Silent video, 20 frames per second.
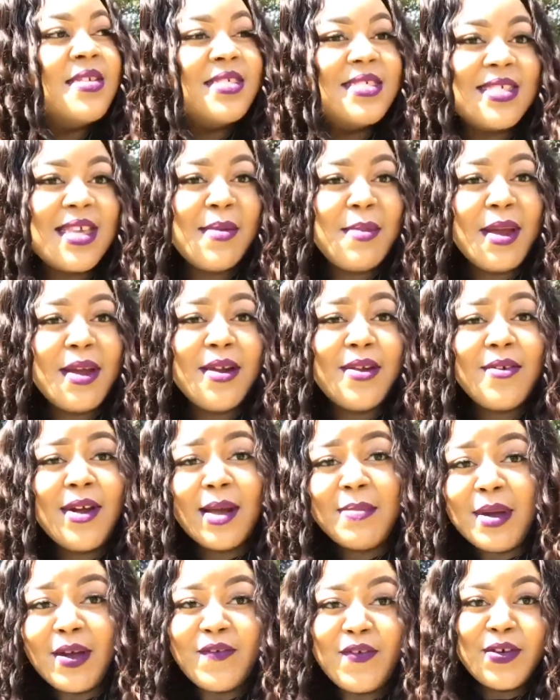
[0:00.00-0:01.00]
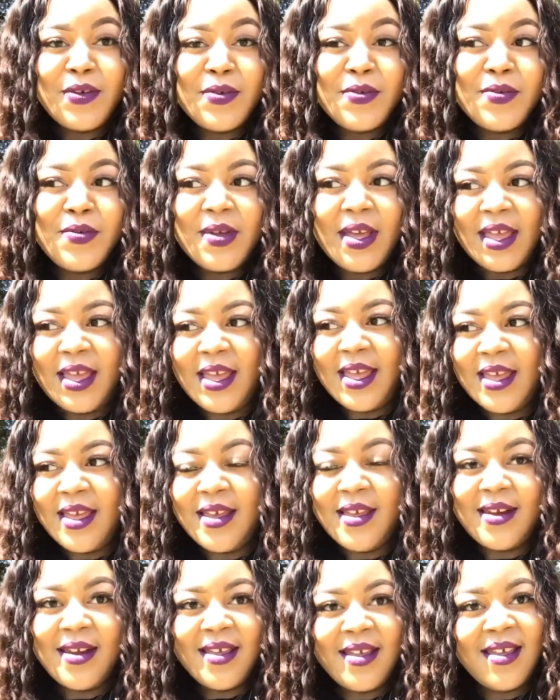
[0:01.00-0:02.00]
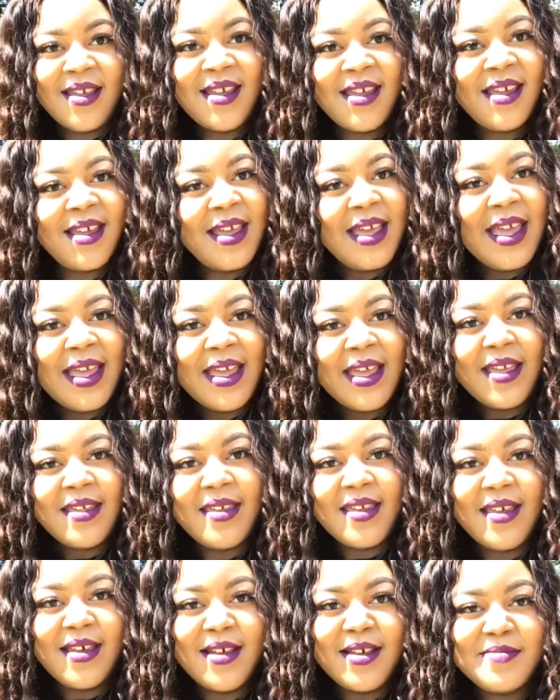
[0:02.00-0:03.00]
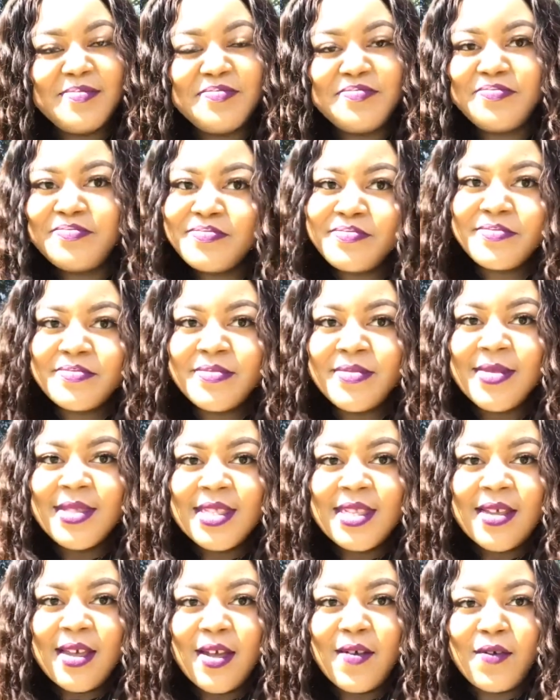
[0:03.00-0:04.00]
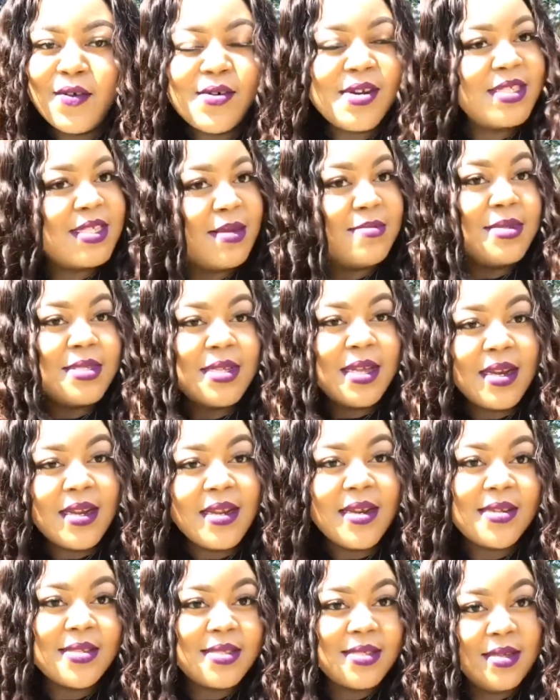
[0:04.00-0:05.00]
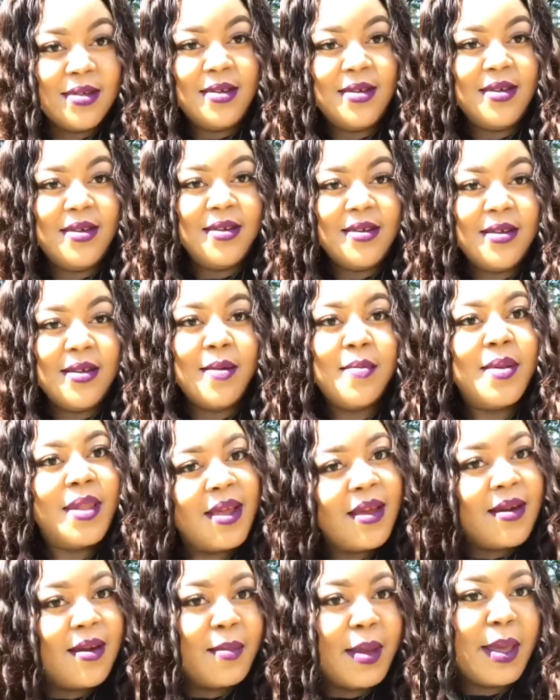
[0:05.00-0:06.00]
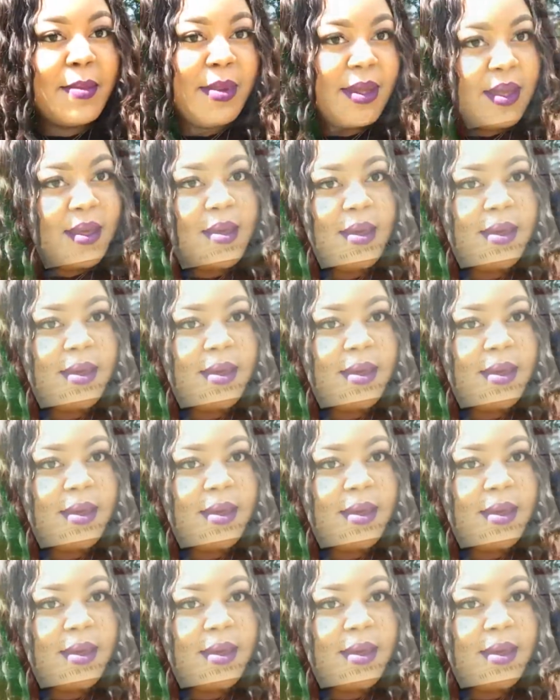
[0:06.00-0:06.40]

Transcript: Just came out here to grab my food, and yeah, of course I'm standing in the sun complaining about being